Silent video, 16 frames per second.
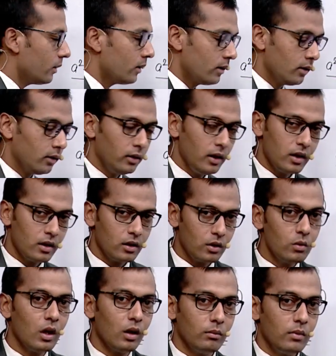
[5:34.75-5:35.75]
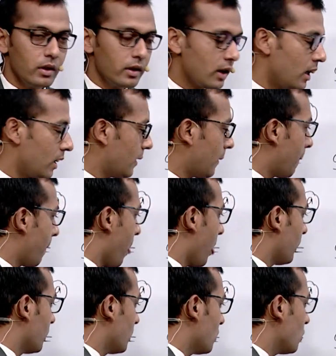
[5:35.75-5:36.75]
So these two numbers are
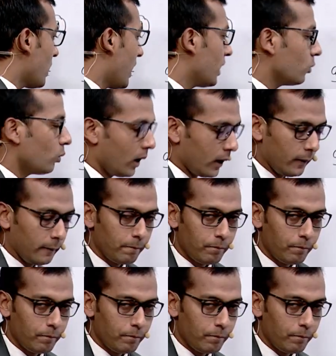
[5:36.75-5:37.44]
2 and 1.